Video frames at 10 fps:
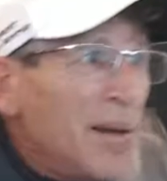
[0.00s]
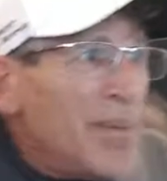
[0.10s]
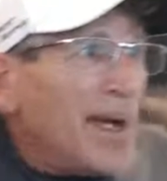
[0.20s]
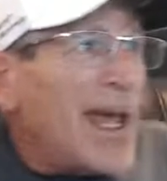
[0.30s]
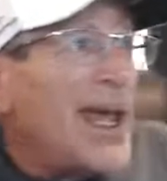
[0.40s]

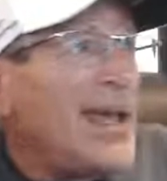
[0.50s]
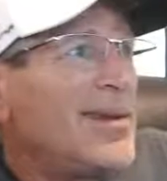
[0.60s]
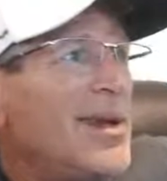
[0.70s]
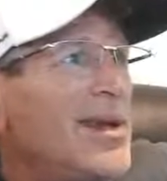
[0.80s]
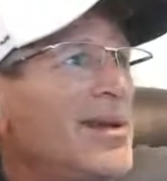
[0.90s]
But hey,
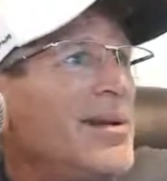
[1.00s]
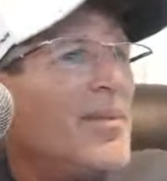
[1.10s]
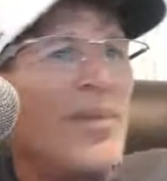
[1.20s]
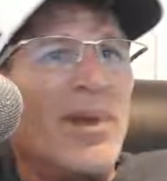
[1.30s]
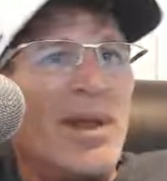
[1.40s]
dude,
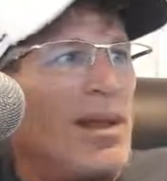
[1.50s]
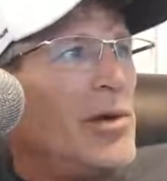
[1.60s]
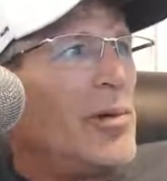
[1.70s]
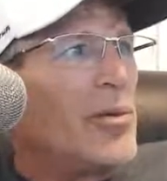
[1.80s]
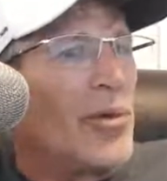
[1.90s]
you
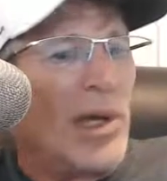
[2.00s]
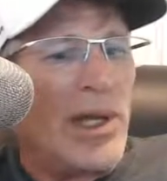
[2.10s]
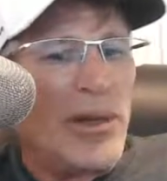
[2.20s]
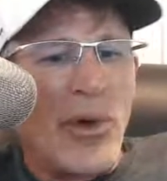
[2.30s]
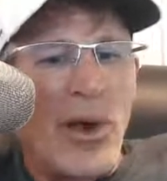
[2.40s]
were
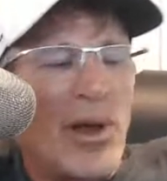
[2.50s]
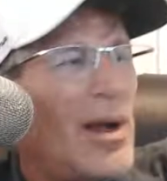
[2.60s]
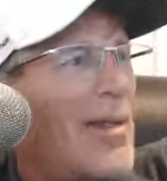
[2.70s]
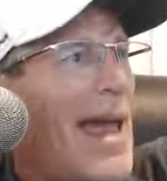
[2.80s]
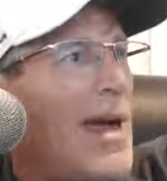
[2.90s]
really wrong
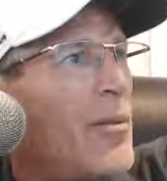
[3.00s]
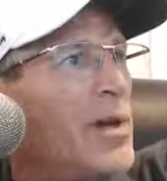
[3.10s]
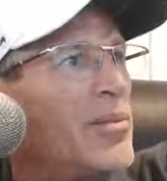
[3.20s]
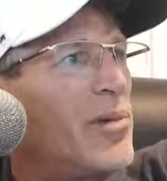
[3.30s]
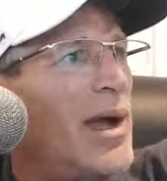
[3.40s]
on that
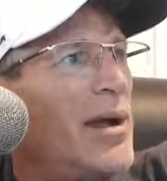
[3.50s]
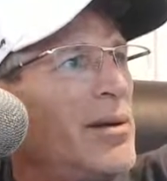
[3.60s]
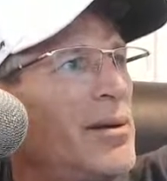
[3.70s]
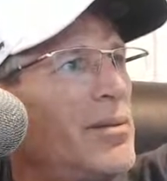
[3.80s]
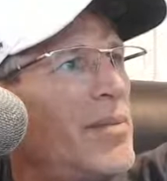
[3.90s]
one,
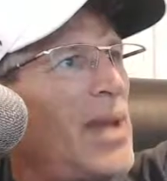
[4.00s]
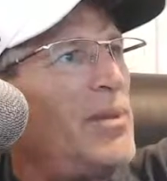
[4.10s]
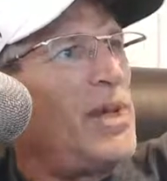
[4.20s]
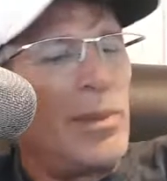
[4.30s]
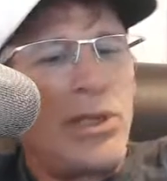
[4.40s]
bro.
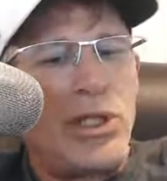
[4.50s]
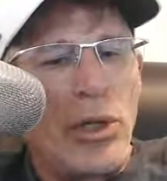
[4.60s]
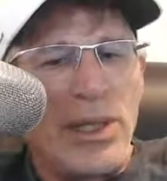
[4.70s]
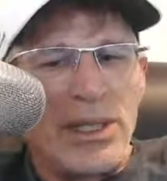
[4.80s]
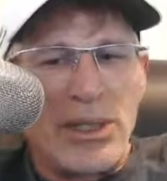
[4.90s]
Maybe you've been
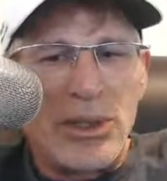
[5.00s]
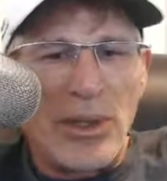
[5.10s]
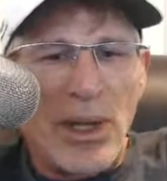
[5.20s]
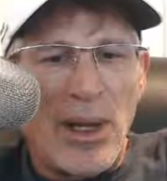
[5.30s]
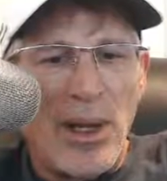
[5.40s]
doing it too
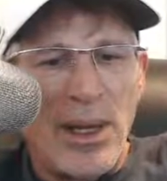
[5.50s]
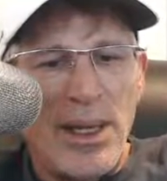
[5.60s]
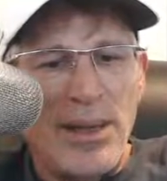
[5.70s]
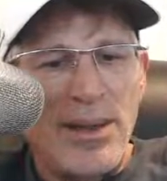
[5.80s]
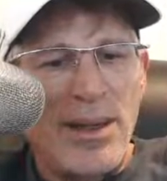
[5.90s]
long
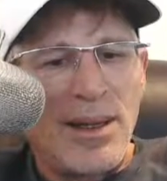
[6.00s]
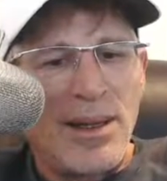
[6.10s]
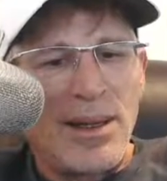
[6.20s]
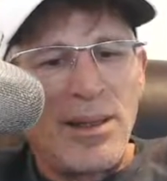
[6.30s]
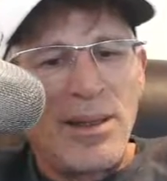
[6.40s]
and
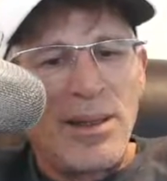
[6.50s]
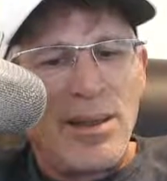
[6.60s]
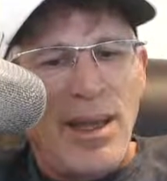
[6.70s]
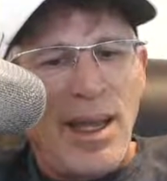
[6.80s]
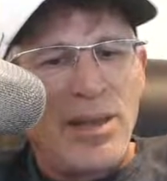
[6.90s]

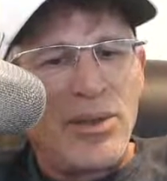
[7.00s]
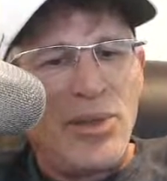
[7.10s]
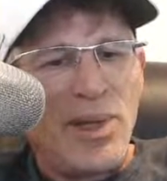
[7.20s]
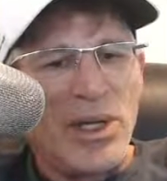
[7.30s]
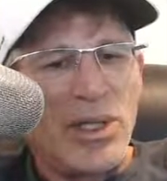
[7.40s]
had too
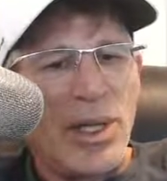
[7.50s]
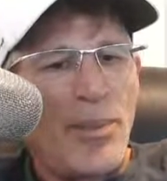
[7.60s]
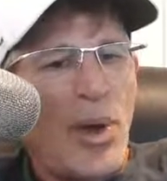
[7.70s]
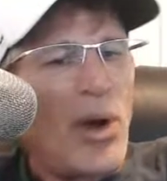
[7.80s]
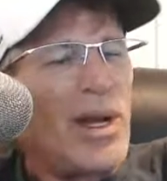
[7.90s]
much
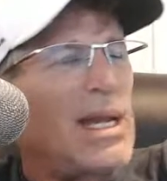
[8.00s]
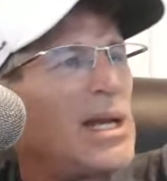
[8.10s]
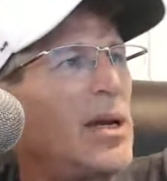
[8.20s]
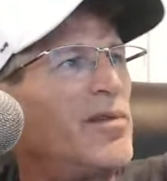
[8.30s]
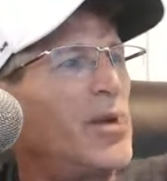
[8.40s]
partying over the